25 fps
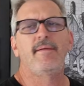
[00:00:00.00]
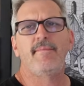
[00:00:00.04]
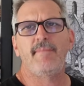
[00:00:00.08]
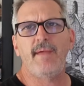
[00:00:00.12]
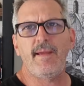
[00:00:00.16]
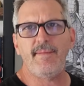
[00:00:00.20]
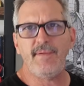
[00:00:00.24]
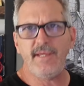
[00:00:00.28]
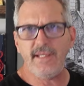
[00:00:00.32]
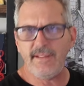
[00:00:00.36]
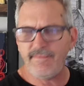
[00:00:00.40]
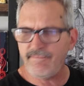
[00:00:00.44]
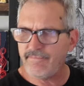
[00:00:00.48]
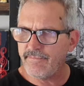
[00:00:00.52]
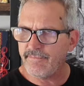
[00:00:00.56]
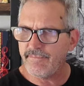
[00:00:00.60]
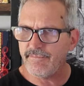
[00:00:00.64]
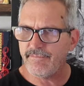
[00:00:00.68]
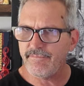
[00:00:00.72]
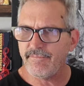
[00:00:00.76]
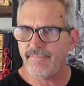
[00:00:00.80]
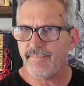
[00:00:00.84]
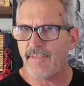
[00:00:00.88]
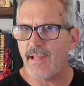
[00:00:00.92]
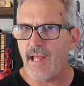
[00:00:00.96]
maybe
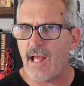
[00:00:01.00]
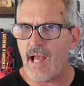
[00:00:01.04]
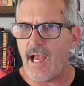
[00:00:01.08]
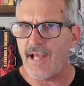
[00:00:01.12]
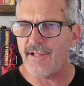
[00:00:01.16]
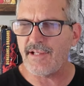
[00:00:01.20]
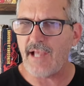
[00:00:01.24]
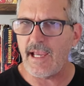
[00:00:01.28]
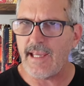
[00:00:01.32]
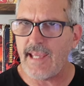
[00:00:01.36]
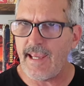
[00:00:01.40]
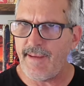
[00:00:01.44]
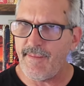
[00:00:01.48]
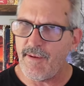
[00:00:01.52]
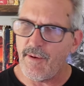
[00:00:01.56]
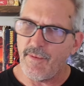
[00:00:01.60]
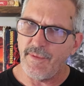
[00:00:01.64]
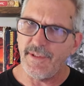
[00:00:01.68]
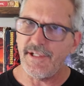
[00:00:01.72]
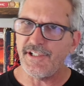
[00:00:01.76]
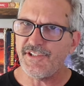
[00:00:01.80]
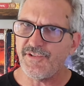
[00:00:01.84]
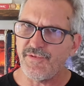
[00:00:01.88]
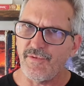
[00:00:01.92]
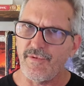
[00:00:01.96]
I came up
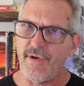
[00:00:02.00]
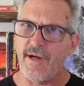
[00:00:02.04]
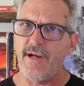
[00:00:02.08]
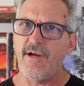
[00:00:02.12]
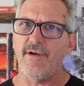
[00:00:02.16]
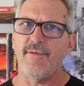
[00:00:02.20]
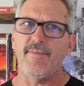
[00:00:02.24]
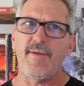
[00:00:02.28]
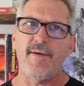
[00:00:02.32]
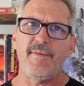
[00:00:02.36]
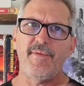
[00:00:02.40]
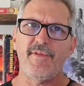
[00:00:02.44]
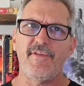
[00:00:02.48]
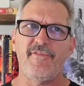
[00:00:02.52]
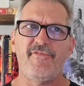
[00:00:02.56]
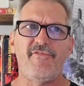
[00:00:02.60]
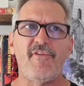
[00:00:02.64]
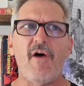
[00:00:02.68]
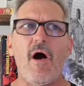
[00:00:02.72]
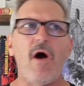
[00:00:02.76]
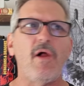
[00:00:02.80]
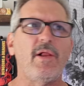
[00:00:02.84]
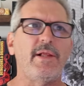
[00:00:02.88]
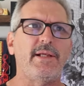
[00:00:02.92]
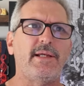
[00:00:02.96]
with this one right here, maybe the
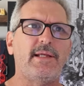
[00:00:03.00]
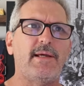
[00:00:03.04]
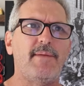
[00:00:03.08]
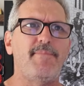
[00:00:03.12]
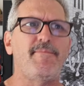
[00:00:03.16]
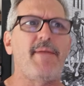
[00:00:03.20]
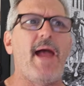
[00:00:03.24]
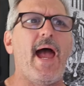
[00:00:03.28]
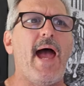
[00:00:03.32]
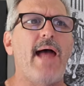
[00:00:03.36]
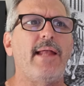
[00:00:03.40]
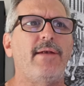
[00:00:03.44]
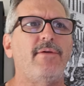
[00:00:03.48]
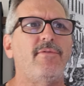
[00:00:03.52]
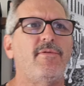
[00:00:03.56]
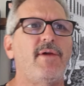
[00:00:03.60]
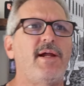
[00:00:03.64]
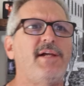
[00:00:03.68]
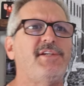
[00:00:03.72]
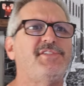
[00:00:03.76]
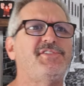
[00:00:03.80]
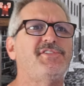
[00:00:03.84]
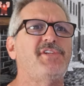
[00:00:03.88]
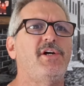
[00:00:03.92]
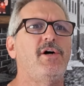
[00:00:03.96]
fallen combatant,
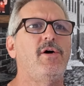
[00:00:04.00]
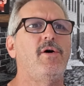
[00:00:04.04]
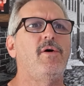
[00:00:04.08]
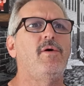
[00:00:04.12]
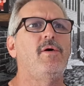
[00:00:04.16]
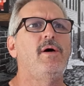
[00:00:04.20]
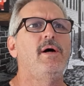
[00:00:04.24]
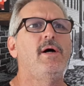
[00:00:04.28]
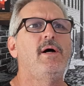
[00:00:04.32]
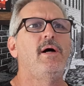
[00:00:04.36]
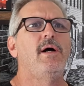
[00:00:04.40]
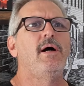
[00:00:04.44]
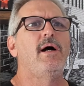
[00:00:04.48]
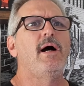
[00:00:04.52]
right? So,